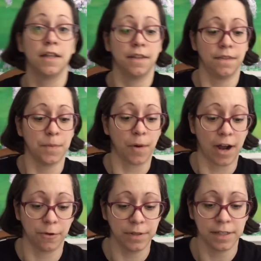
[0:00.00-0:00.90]
the
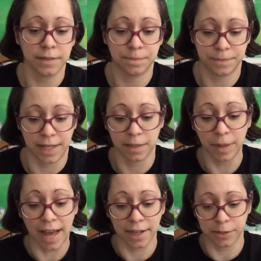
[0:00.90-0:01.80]
brown and the
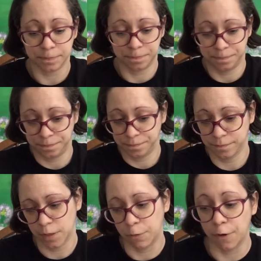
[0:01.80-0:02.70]
black.
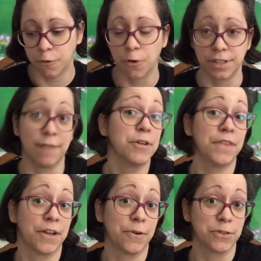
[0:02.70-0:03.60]
Well, of course,
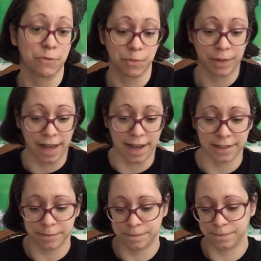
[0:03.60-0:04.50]
everything goes with black.
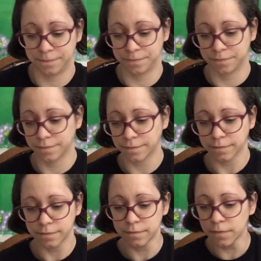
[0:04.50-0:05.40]

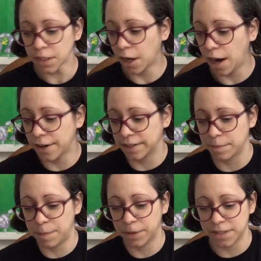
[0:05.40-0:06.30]
All right, let
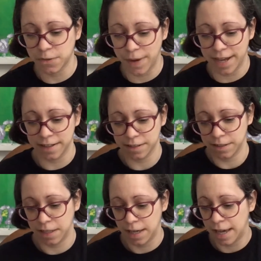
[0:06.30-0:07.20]
me put this away.
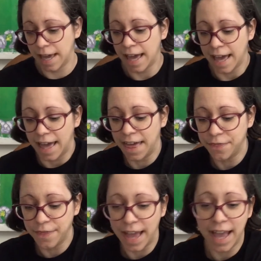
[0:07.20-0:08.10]

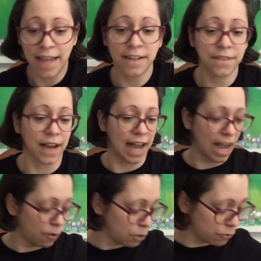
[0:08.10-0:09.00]
And then the
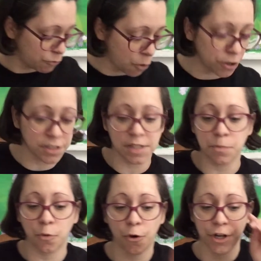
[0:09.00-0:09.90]
Owl Forest
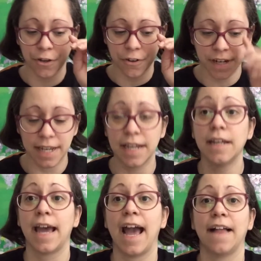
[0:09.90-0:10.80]
Embroidery
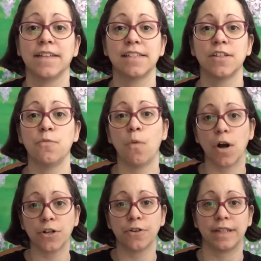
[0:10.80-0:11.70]
Alice in
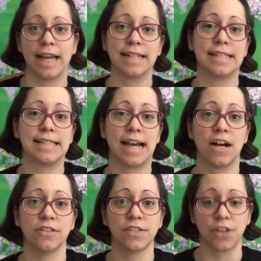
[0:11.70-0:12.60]
Wonderland
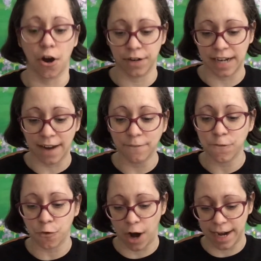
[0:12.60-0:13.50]
sale started on
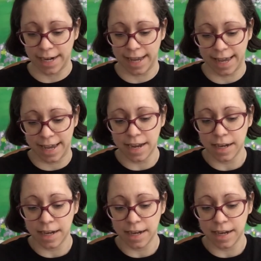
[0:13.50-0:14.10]
Friday.